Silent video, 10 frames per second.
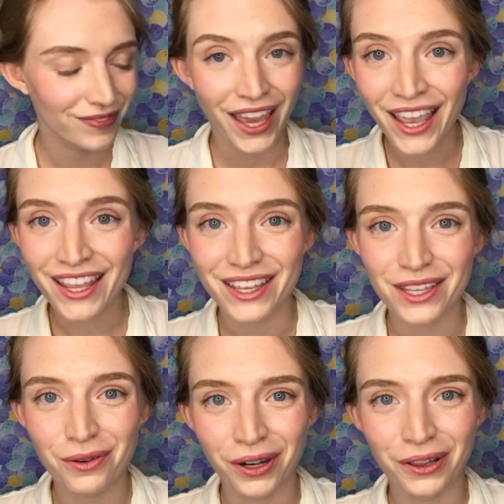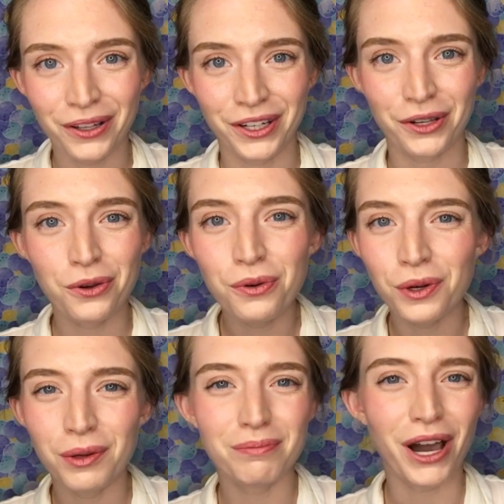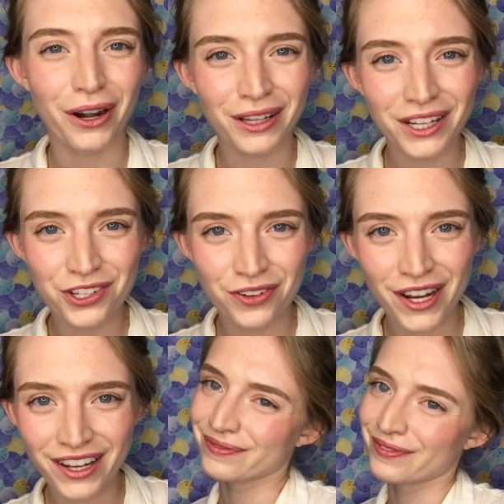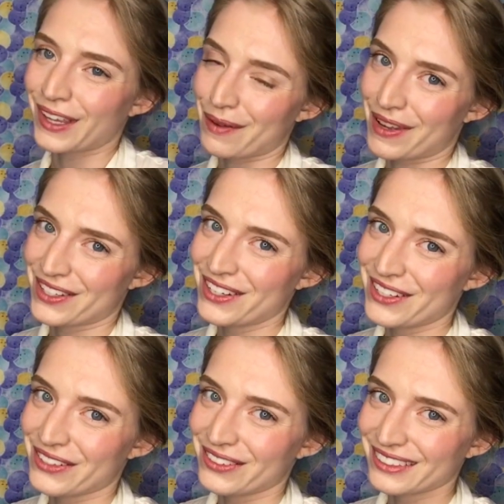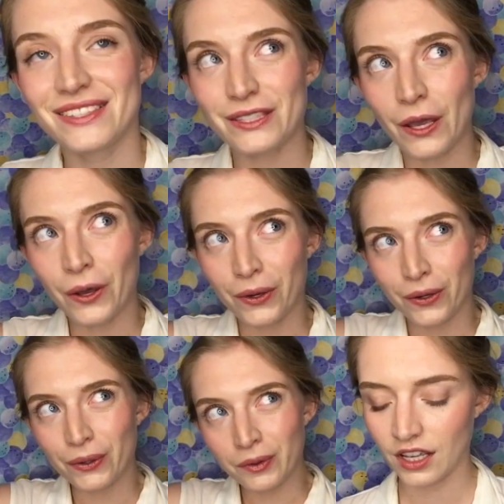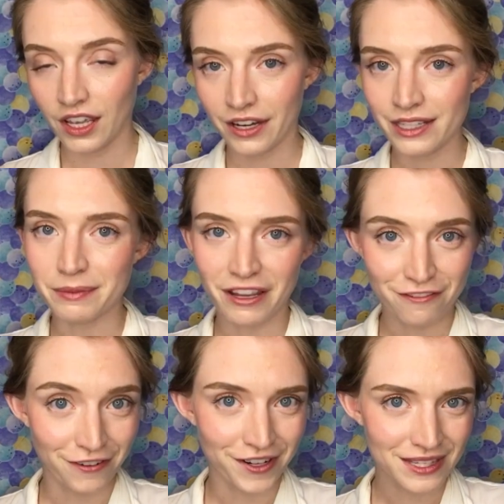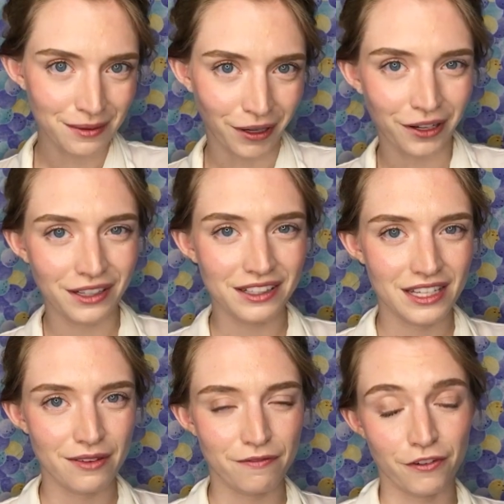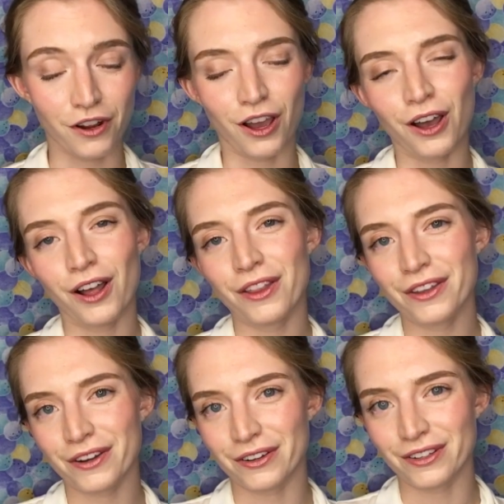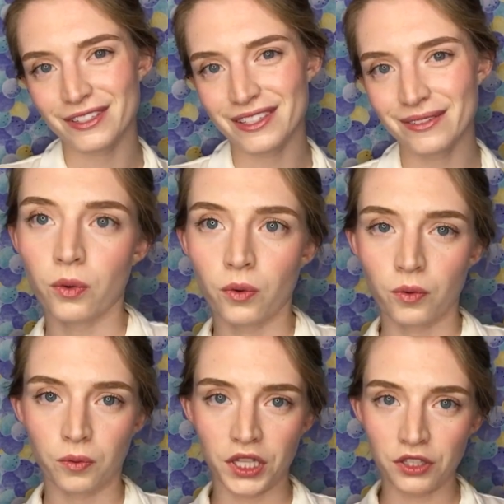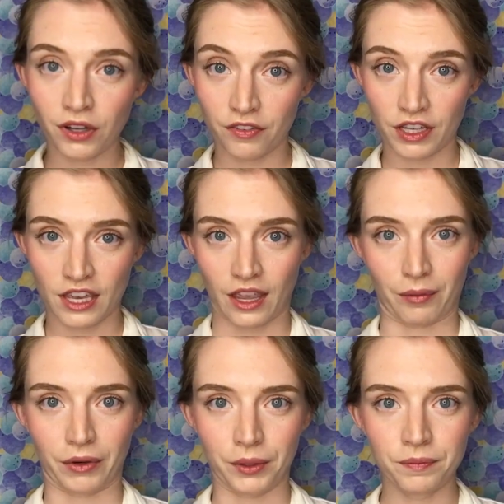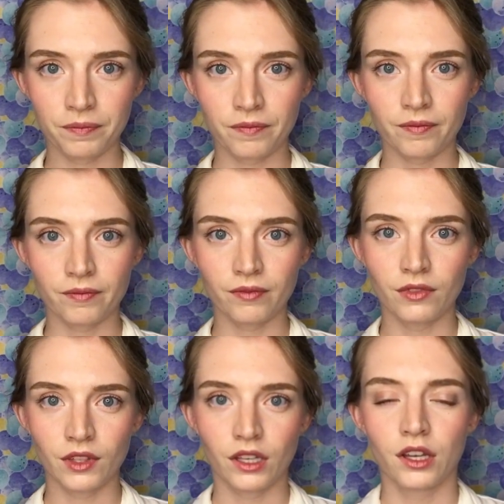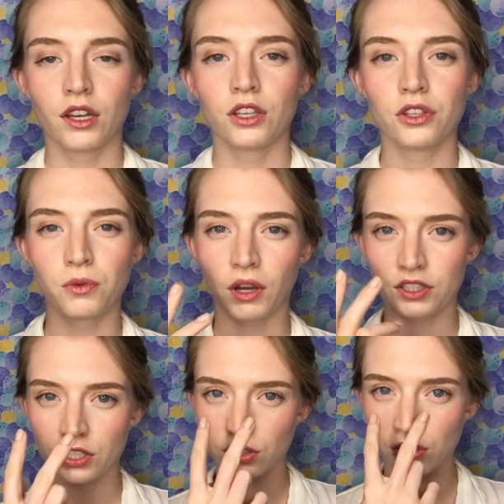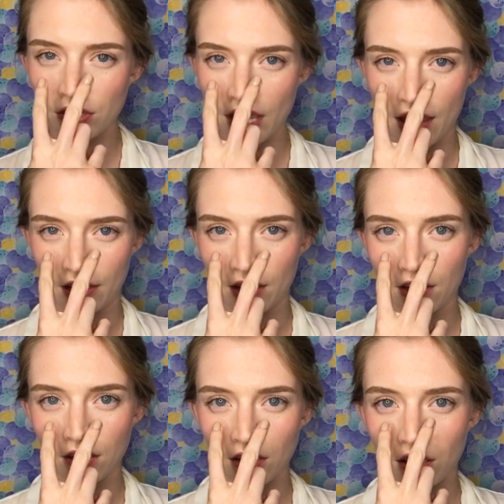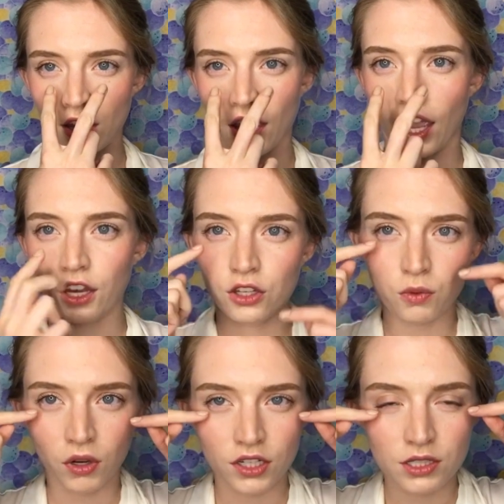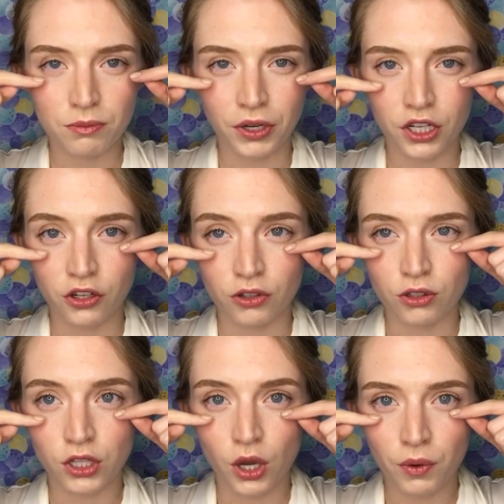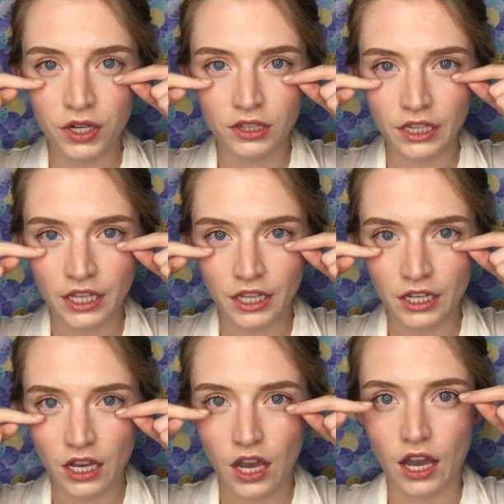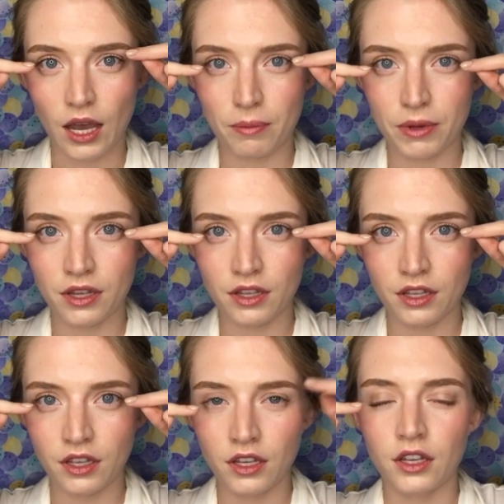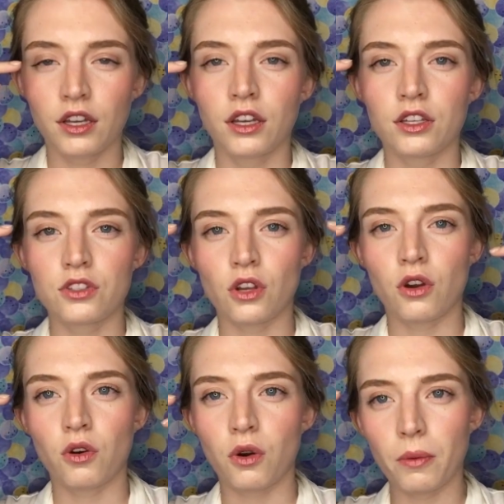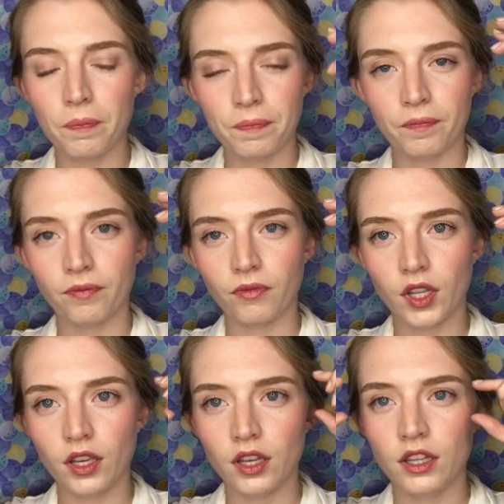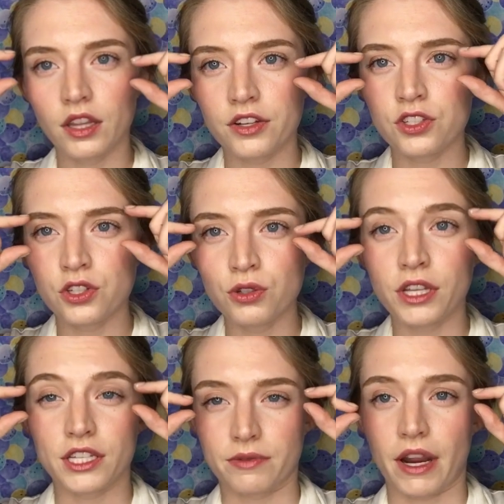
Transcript: Hey, you want to learn a cool modeling trick? I bet you do. So, here's my first modeling tip for all the girls. When you have a camera, you want to look at it and you want to bring your lower lid up. So, there's two lids,